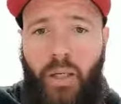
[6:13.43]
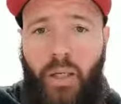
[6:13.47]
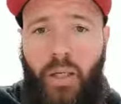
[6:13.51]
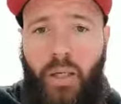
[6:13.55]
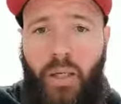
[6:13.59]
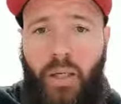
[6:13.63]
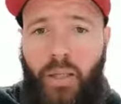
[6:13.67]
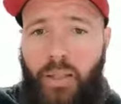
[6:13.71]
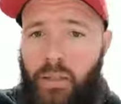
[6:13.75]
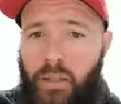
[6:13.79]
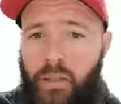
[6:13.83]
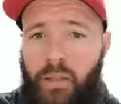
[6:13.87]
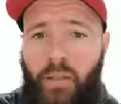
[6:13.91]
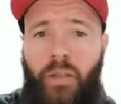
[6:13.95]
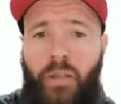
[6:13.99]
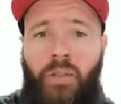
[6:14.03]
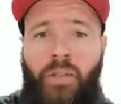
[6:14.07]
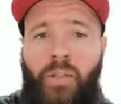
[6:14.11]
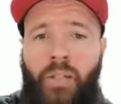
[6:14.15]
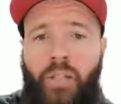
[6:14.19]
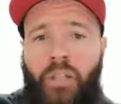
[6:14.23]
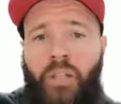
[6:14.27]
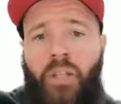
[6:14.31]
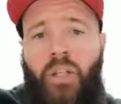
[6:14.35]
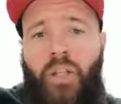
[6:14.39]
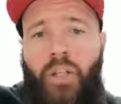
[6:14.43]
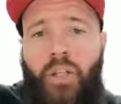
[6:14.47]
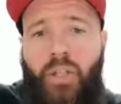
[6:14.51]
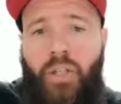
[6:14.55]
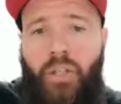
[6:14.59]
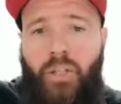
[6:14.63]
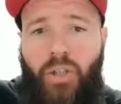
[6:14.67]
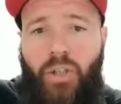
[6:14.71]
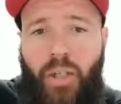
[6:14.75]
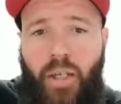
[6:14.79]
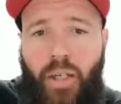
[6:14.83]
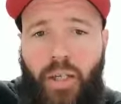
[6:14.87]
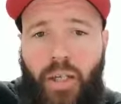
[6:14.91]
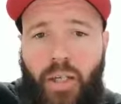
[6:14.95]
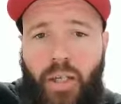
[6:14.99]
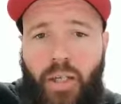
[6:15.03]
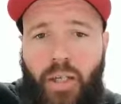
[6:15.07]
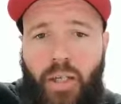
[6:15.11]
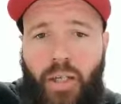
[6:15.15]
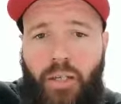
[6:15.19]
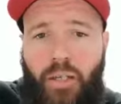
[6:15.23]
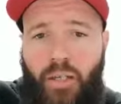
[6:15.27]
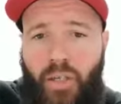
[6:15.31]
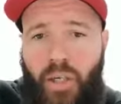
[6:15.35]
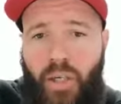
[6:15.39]
As long as she's a chick
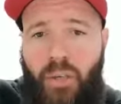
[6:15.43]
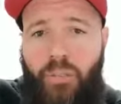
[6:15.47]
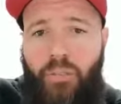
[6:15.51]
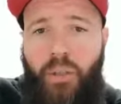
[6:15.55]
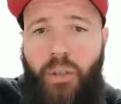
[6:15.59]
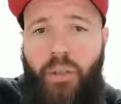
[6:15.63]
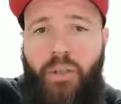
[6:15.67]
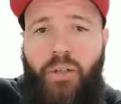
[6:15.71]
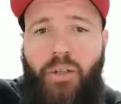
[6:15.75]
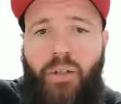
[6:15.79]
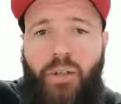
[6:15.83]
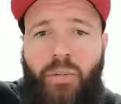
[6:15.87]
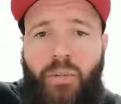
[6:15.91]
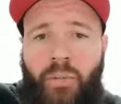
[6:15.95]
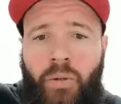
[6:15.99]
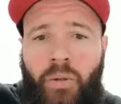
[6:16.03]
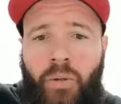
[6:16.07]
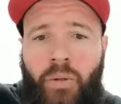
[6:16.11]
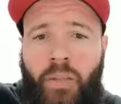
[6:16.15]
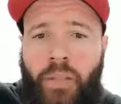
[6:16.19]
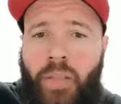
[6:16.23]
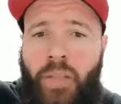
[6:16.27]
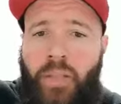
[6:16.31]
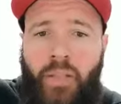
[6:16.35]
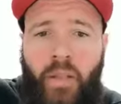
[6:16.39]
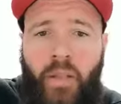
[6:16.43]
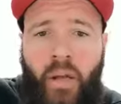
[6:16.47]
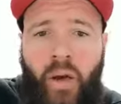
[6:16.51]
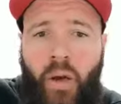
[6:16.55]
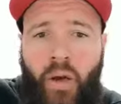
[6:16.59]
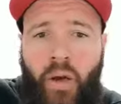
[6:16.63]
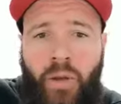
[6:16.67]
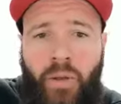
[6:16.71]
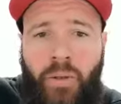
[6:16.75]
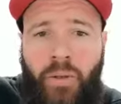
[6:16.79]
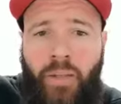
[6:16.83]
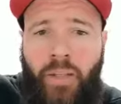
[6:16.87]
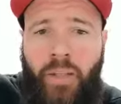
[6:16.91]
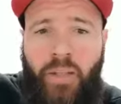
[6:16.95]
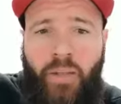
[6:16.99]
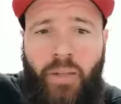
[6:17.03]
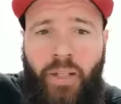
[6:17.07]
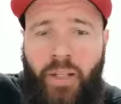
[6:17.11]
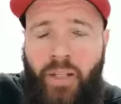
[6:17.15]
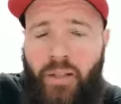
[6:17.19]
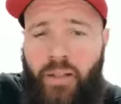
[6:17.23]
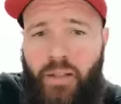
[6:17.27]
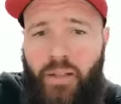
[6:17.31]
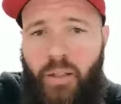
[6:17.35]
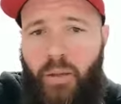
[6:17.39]
and she blows your mind, that's the only
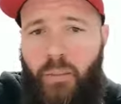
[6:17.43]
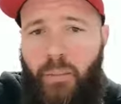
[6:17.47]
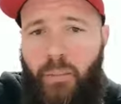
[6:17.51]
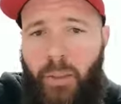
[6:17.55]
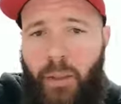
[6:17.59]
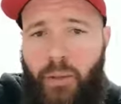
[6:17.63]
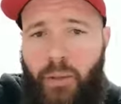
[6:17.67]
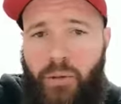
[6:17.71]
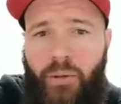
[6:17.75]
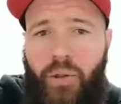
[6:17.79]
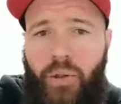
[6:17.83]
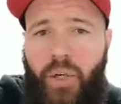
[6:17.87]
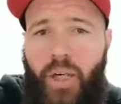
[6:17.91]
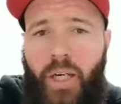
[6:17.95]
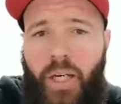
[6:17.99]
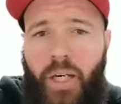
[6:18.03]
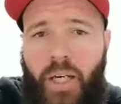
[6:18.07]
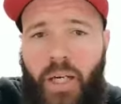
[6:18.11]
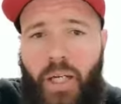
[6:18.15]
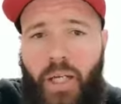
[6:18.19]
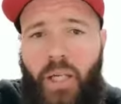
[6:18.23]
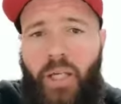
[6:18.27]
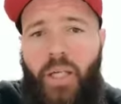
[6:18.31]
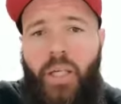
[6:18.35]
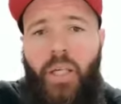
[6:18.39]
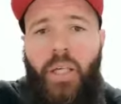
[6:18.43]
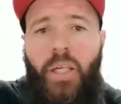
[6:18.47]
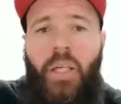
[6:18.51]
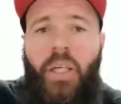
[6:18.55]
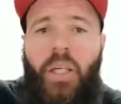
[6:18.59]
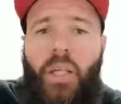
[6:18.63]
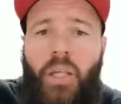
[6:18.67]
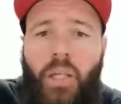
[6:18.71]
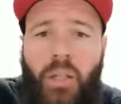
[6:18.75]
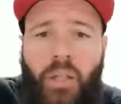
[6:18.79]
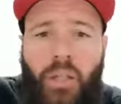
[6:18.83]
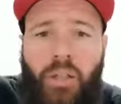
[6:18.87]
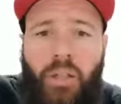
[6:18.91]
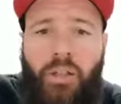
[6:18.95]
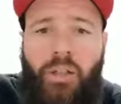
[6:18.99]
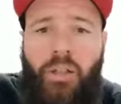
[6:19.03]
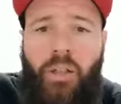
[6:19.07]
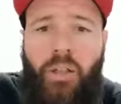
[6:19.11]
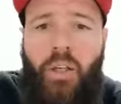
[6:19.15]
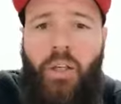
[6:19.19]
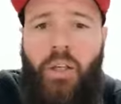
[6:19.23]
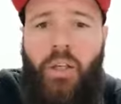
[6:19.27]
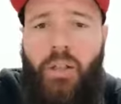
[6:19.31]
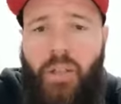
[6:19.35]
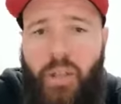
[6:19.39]
thing that's compulsory here.
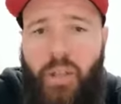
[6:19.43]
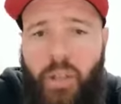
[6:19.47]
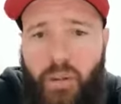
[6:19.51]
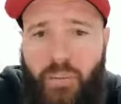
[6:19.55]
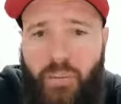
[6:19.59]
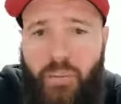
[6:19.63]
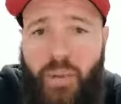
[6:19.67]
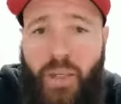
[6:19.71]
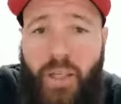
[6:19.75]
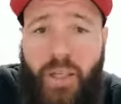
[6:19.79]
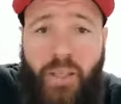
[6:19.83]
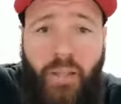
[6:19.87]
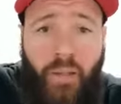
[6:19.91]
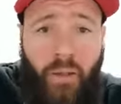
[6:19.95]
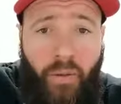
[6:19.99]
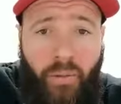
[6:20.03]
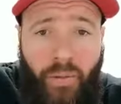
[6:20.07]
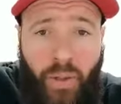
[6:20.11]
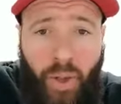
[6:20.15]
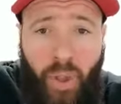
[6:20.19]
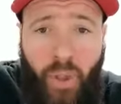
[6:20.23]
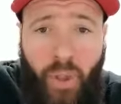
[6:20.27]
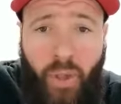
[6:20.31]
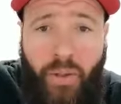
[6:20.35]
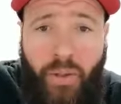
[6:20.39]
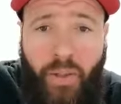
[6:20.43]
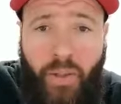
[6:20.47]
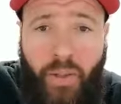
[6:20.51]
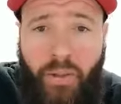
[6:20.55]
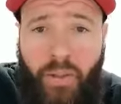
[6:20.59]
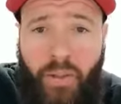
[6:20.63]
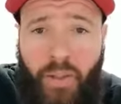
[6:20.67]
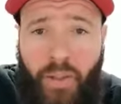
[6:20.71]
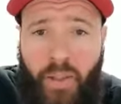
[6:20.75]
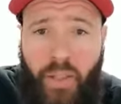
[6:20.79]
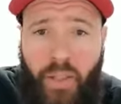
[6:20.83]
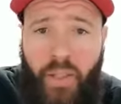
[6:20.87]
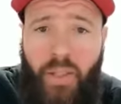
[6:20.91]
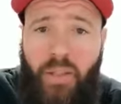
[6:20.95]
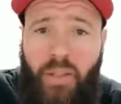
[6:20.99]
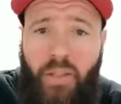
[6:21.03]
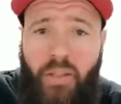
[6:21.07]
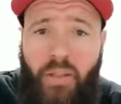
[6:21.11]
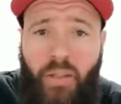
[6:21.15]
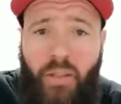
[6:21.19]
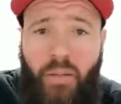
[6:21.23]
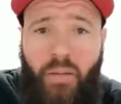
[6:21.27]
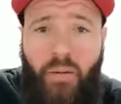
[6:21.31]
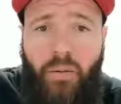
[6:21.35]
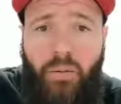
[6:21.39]
So the reason I've chosen
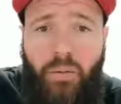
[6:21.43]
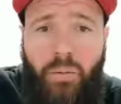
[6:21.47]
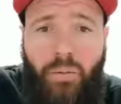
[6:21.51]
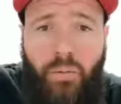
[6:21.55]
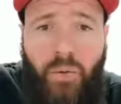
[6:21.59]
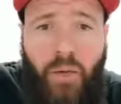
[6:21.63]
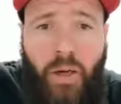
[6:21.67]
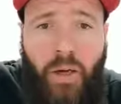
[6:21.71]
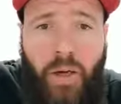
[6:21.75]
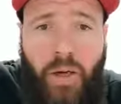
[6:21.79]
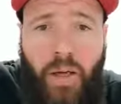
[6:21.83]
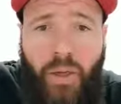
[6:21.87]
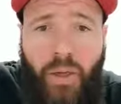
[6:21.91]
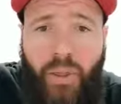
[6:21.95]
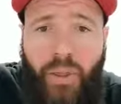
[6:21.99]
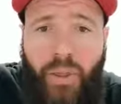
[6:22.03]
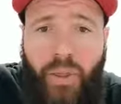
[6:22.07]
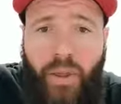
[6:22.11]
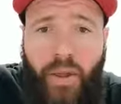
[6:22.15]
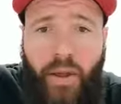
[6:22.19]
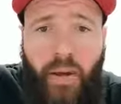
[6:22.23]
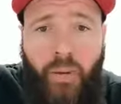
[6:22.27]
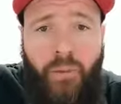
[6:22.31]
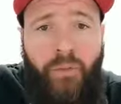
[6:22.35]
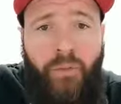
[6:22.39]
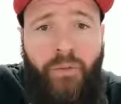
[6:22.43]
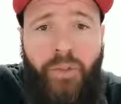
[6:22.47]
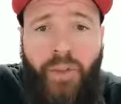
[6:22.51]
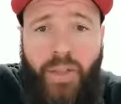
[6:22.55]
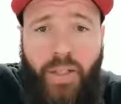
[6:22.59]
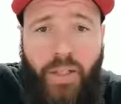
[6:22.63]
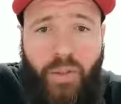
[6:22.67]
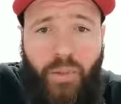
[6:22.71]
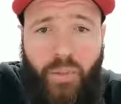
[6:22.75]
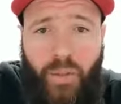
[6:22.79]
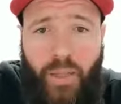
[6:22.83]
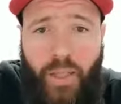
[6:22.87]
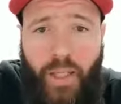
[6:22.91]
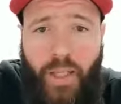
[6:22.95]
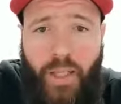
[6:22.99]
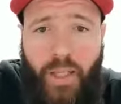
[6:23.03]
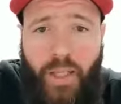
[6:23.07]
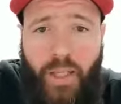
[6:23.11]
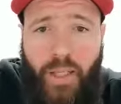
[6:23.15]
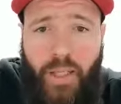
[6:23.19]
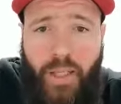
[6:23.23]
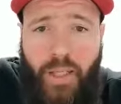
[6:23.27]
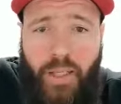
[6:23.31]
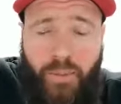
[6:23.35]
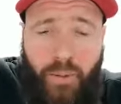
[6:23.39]
this theme for this week
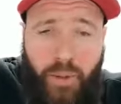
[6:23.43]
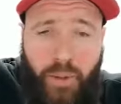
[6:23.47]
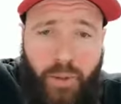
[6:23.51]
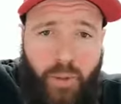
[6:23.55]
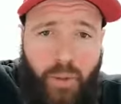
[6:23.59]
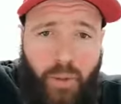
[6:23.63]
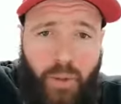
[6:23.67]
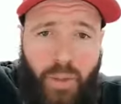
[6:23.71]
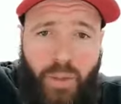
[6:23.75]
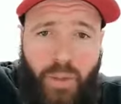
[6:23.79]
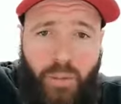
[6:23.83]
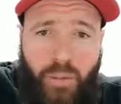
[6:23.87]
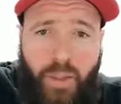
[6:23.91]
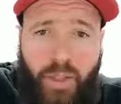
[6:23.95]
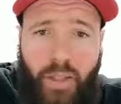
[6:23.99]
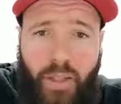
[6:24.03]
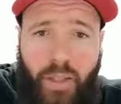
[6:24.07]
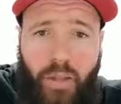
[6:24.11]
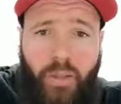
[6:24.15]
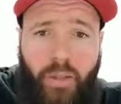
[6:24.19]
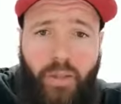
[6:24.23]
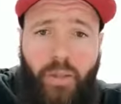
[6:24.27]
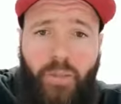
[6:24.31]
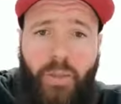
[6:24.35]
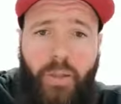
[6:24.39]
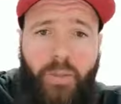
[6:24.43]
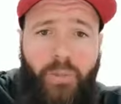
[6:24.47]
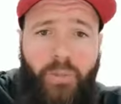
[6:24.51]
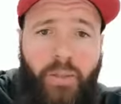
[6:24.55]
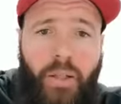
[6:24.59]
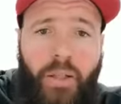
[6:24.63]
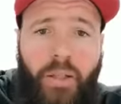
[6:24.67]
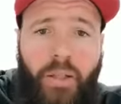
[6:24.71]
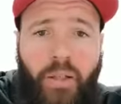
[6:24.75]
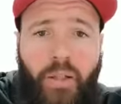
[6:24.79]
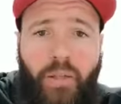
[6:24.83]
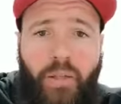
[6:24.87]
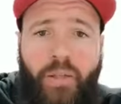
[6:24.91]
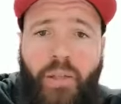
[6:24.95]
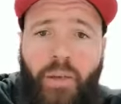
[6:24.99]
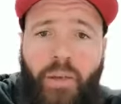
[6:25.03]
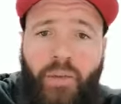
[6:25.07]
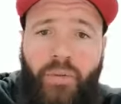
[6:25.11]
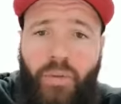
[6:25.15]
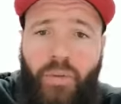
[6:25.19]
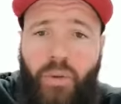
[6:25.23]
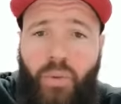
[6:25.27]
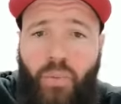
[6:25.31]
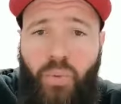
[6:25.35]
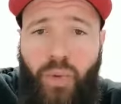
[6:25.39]
is because we did a little bit of research a
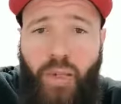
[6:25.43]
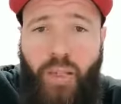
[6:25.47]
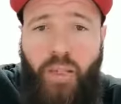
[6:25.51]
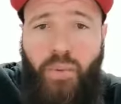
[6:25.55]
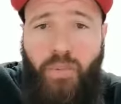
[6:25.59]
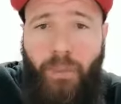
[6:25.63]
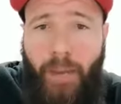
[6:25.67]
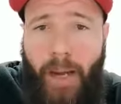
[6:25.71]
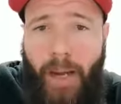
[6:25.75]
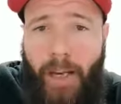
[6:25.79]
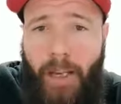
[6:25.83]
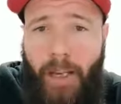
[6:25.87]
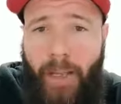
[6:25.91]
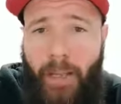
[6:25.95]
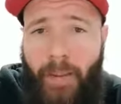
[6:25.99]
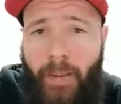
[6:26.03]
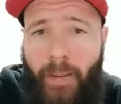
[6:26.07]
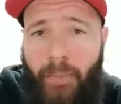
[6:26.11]
few weeks back,